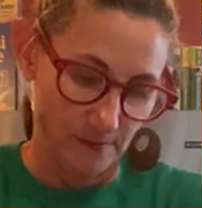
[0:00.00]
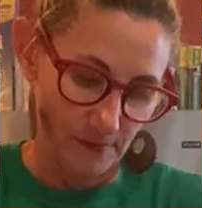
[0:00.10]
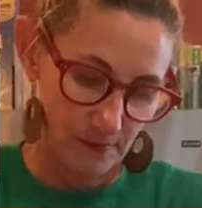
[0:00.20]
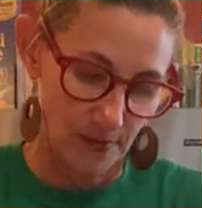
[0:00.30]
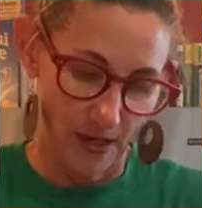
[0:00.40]

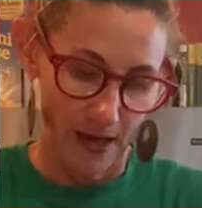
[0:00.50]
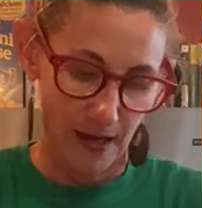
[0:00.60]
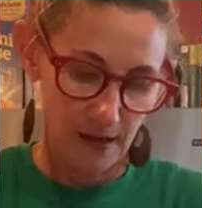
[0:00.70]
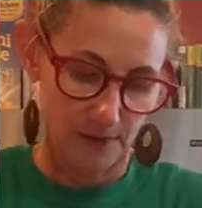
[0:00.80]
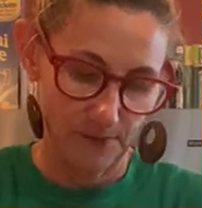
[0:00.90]

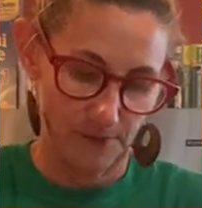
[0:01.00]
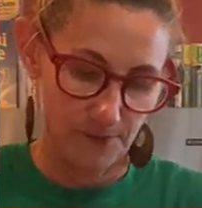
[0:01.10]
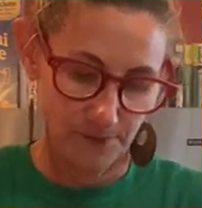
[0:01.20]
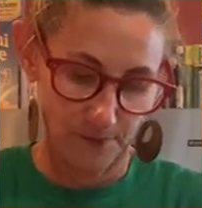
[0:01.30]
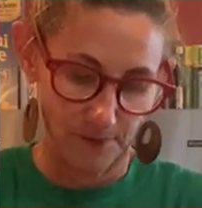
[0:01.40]
Okay.
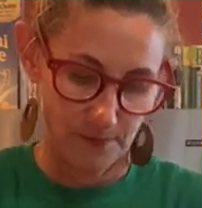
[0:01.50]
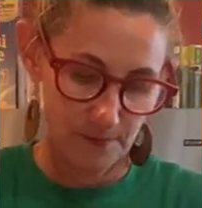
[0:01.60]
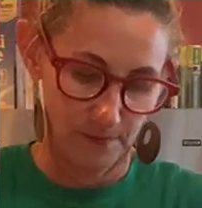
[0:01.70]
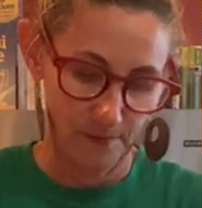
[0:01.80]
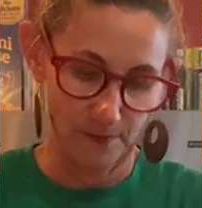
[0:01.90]

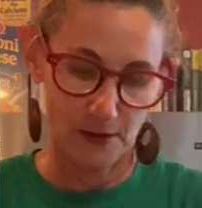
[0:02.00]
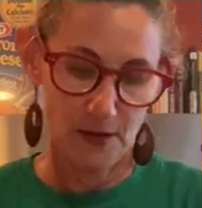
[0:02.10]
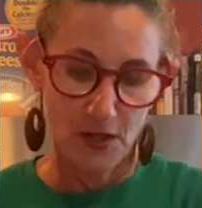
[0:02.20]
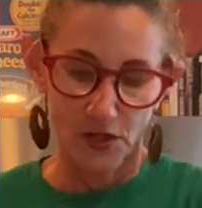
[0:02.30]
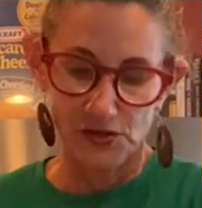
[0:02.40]

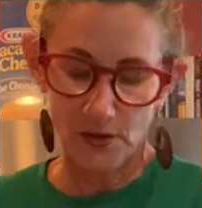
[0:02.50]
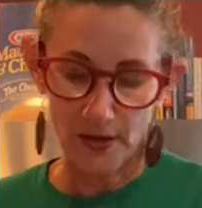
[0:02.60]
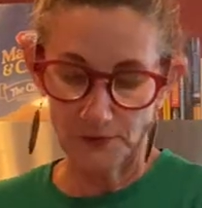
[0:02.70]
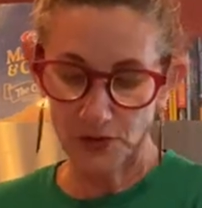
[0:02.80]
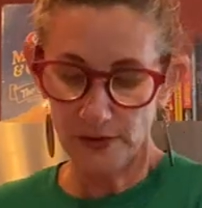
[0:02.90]
So
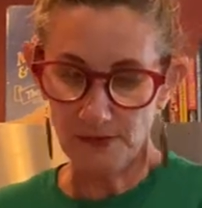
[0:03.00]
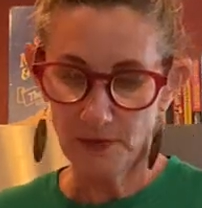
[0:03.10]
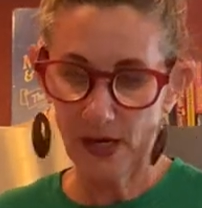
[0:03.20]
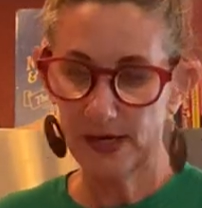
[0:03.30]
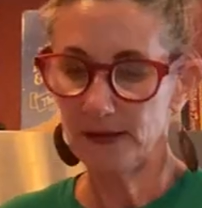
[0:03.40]
I'm doing
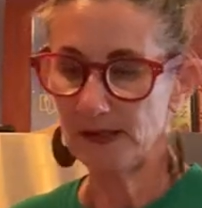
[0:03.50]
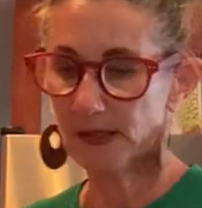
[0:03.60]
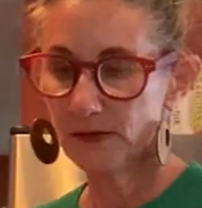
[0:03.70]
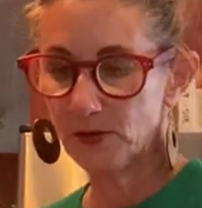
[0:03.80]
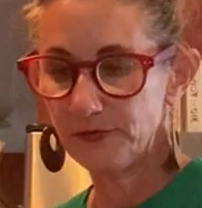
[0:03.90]
I
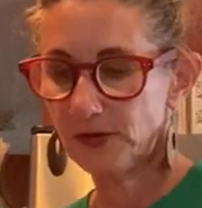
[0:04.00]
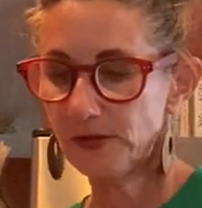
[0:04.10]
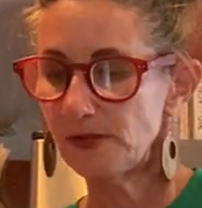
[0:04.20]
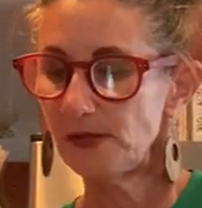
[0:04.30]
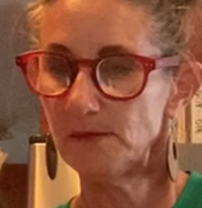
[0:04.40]
don't know if you
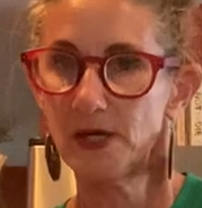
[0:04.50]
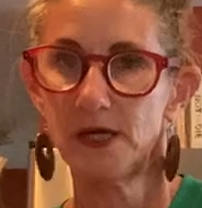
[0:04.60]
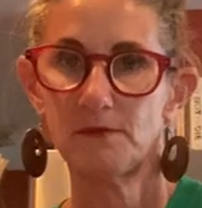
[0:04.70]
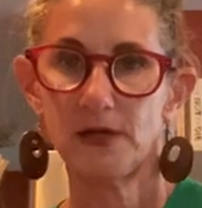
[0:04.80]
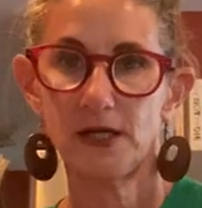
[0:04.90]
can see
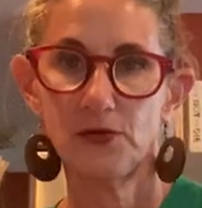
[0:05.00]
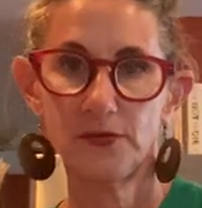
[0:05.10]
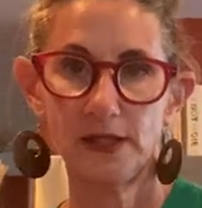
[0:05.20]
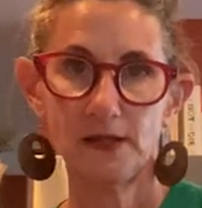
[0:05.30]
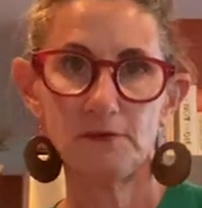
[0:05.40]
my
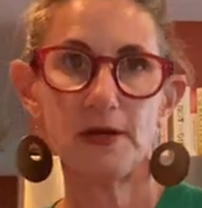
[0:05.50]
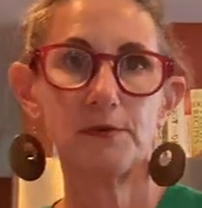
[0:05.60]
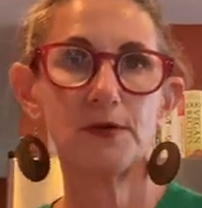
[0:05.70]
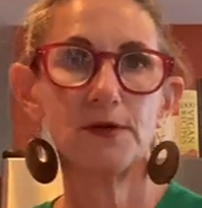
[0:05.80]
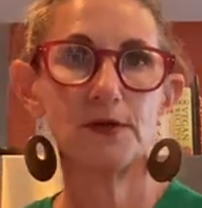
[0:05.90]
green
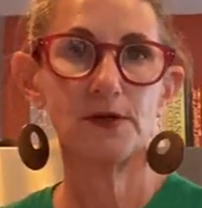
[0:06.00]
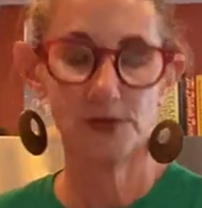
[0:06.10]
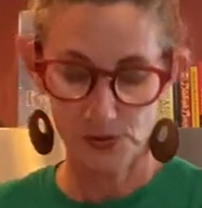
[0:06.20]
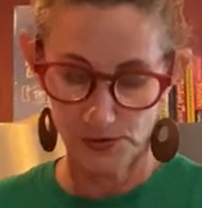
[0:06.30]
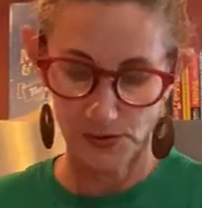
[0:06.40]

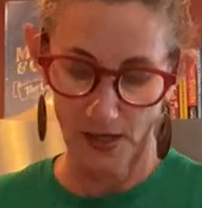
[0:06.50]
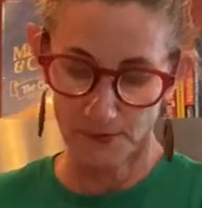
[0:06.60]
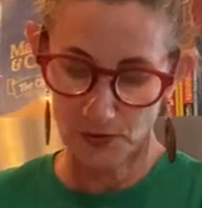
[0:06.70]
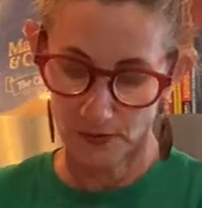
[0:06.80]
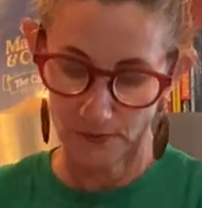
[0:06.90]
peppers. I'm
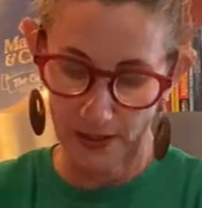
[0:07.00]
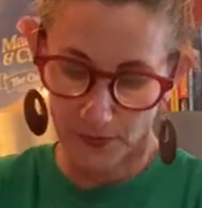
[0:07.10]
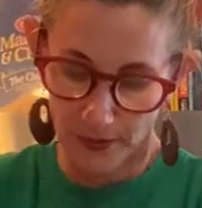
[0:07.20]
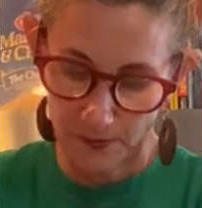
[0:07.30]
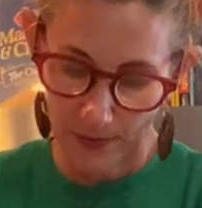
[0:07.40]
doing my
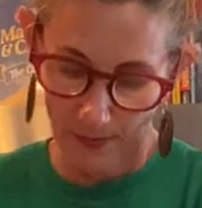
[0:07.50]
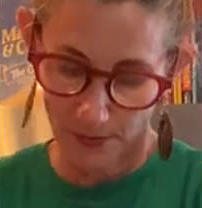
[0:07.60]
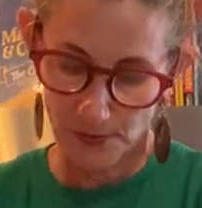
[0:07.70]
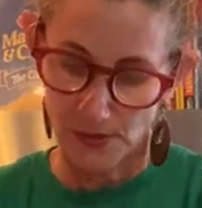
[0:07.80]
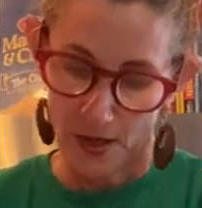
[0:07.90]
green
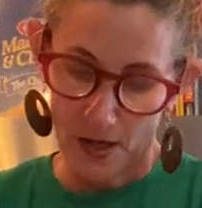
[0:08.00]
peppers.